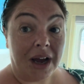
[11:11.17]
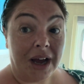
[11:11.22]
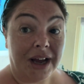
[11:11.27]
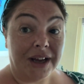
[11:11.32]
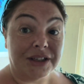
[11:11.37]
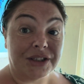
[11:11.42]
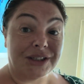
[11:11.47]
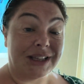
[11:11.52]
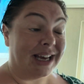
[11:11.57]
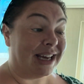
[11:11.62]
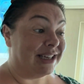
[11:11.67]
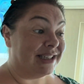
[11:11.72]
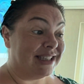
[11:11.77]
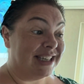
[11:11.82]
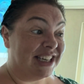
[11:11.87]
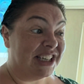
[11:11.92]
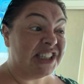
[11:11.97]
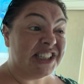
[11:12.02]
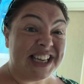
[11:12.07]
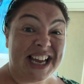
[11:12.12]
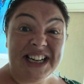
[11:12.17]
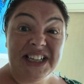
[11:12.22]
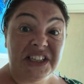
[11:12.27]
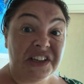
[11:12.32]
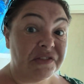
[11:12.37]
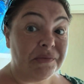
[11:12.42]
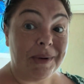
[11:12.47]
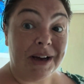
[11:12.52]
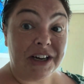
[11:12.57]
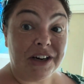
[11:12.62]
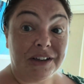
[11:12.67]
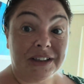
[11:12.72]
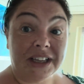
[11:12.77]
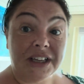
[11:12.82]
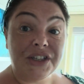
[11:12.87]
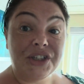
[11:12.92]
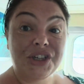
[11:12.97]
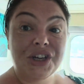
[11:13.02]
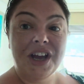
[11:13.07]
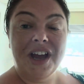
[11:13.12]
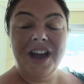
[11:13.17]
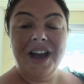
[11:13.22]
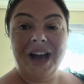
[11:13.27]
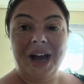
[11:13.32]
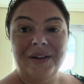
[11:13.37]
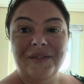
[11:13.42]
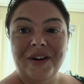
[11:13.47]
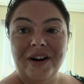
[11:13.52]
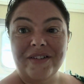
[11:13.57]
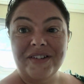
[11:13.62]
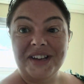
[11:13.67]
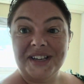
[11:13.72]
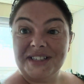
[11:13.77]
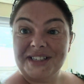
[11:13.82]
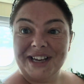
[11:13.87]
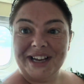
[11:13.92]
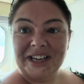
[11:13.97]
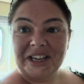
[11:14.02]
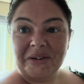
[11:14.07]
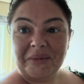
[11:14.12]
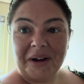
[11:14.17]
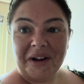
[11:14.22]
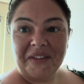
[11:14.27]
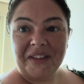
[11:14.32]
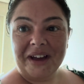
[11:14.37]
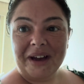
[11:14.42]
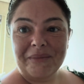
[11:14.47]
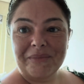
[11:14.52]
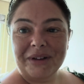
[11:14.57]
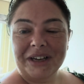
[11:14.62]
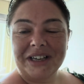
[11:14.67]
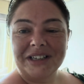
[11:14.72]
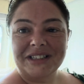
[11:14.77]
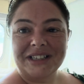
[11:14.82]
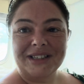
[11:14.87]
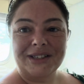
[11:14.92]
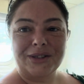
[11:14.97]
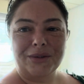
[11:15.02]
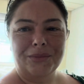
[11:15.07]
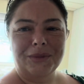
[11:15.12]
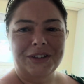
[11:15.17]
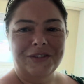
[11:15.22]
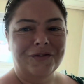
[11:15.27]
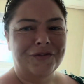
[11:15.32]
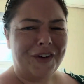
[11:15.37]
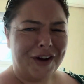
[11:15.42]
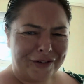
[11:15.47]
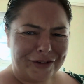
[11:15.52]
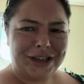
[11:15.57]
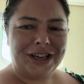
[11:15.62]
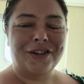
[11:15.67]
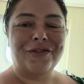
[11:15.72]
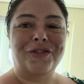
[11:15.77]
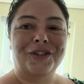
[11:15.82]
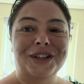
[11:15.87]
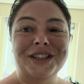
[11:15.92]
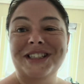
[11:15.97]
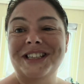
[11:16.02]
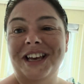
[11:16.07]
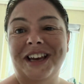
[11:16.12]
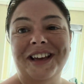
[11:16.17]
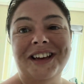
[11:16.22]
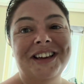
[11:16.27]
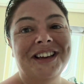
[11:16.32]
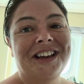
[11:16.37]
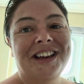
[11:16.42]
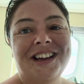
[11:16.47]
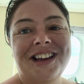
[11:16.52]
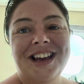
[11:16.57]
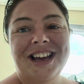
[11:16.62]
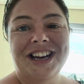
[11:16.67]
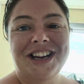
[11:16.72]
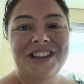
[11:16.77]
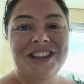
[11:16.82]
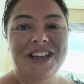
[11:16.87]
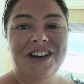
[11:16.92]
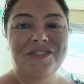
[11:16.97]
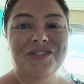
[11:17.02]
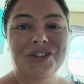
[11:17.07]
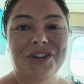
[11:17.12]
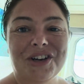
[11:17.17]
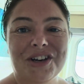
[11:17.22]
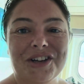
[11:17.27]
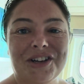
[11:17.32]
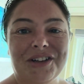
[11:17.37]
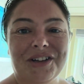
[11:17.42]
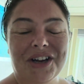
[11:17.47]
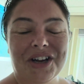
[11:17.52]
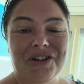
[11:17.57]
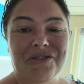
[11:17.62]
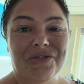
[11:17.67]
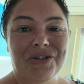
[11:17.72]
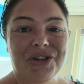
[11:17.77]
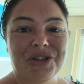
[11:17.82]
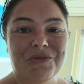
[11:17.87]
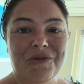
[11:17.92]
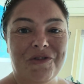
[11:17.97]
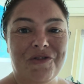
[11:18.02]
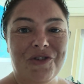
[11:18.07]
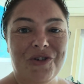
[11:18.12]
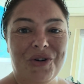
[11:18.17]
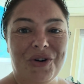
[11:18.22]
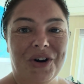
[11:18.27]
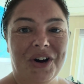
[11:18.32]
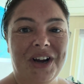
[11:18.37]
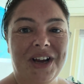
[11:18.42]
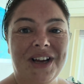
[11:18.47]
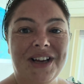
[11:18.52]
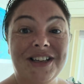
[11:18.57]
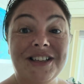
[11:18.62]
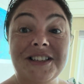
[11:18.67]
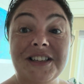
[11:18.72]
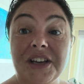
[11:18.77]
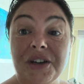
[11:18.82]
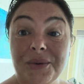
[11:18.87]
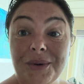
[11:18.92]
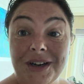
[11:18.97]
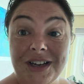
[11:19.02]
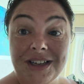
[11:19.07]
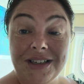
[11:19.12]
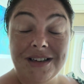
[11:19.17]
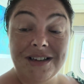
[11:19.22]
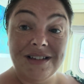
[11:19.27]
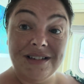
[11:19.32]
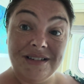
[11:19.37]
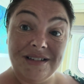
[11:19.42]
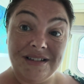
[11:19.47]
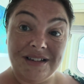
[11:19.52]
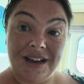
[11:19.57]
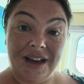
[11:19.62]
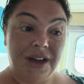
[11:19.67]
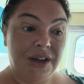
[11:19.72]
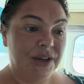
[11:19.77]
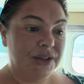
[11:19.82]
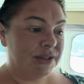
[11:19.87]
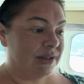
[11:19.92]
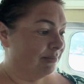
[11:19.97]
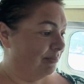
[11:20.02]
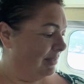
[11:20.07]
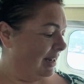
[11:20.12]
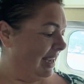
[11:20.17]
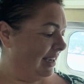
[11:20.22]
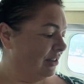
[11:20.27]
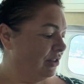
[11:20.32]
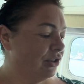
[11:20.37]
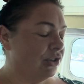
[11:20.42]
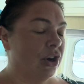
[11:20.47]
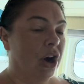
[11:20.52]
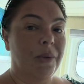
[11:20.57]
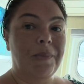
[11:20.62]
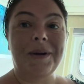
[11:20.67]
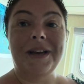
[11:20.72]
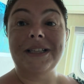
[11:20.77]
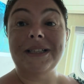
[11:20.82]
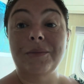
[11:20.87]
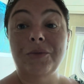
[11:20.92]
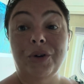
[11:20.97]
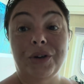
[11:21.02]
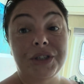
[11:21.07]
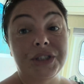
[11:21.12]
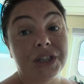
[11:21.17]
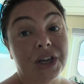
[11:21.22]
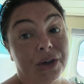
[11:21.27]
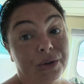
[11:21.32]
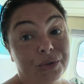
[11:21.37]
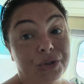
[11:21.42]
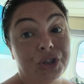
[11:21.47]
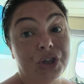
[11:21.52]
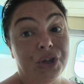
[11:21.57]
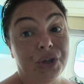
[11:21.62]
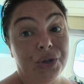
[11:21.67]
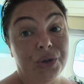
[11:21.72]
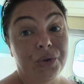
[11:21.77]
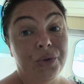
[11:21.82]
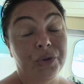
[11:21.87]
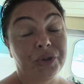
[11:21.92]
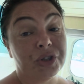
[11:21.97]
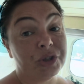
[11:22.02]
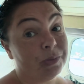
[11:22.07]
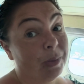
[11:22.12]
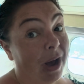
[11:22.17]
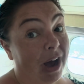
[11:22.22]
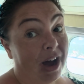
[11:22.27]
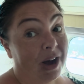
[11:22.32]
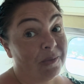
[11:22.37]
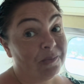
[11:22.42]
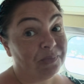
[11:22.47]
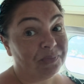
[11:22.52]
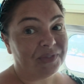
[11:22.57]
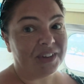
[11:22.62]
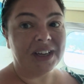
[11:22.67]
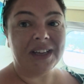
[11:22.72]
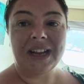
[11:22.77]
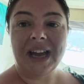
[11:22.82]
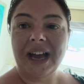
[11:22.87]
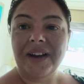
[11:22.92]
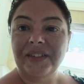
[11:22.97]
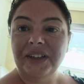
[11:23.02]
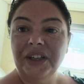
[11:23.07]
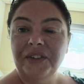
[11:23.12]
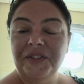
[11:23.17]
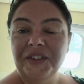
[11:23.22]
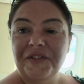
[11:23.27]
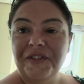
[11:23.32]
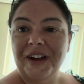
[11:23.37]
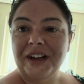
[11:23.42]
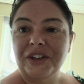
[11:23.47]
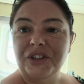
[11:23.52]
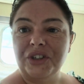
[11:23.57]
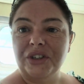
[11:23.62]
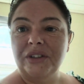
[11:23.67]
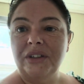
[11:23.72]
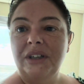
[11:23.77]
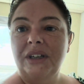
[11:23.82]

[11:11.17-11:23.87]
So that is the extent of my knowledge. I'm very excited about that because it's something very different to anything I've done on a cruise before. So yeah, so my next stop is I'm going to go to the spa and have a lovely facial.